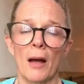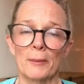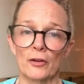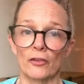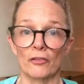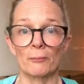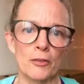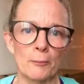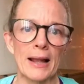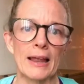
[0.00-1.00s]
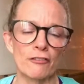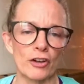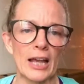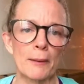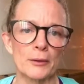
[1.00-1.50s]
because the ballet
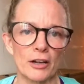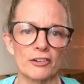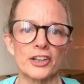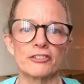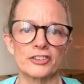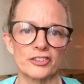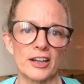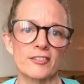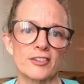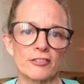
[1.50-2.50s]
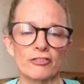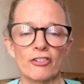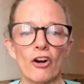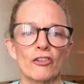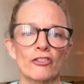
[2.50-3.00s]
vocabulary originated in
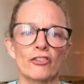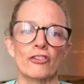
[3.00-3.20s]
France,